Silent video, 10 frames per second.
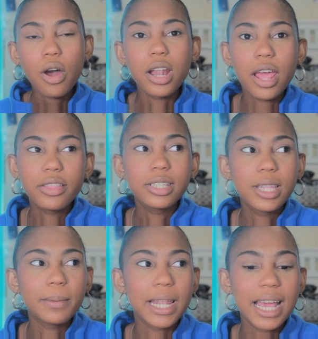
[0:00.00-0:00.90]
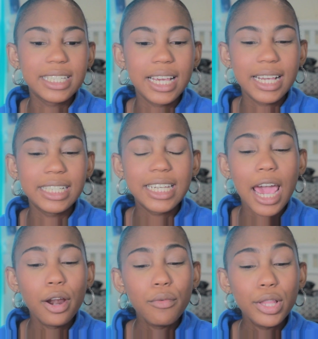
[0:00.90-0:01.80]
another step that I changed,
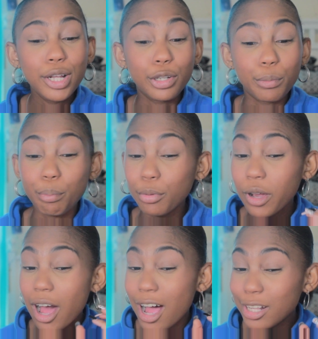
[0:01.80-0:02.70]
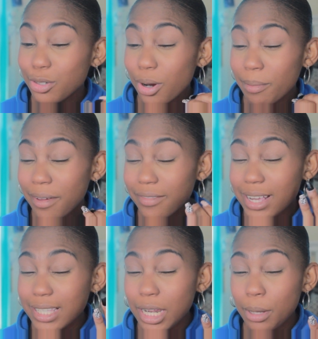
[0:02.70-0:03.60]
I don't really contour my
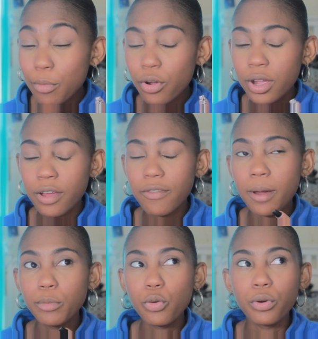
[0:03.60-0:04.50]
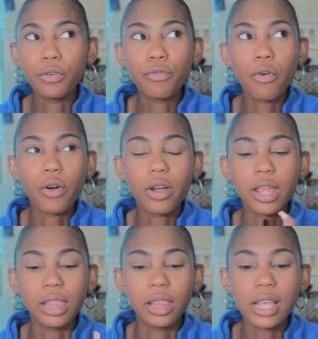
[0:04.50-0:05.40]
face anymore. If I'm doing for
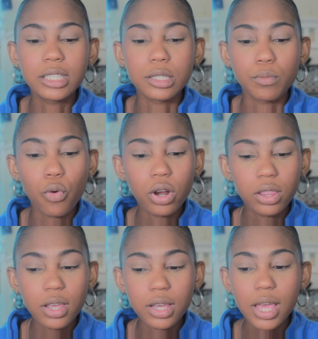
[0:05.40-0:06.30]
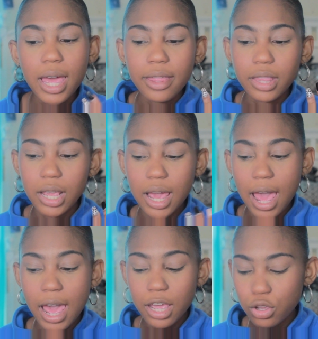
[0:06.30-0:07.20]
a less is more look, then
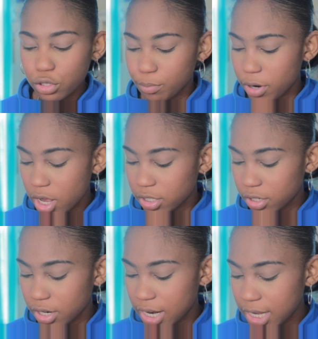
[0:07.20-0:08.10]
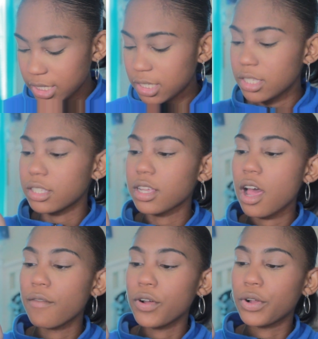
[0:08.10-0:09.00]
I use bronzer, and this is this
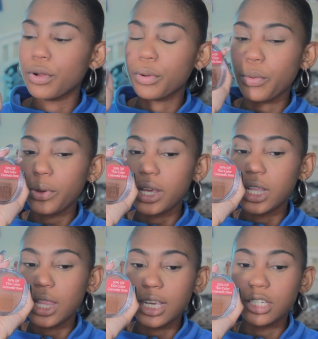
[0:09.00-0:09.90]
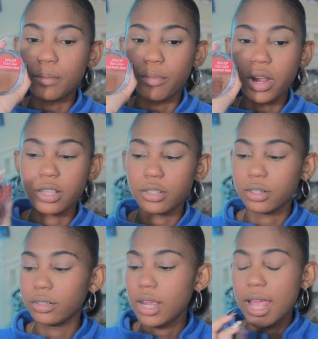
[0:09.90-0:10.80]
CoverGirl Queen Collection
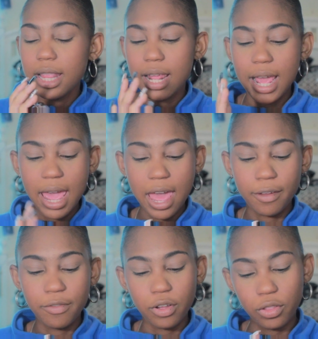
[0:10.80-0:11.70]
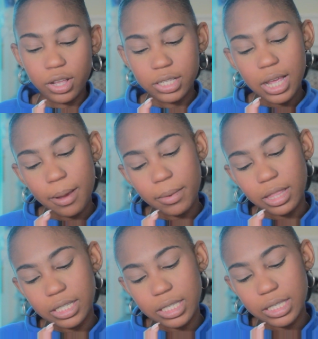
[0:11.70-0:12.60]
bronzer that I have for a long time, and
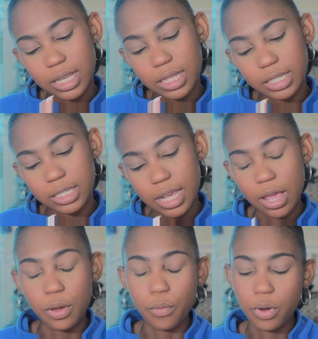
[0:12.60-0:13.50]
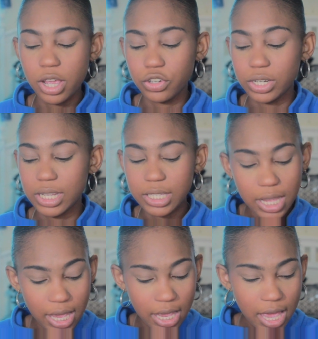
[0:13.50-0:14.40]
this is in the shade
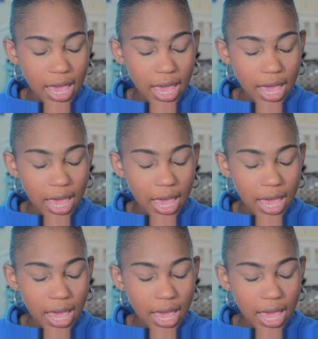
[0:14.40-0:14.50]
110.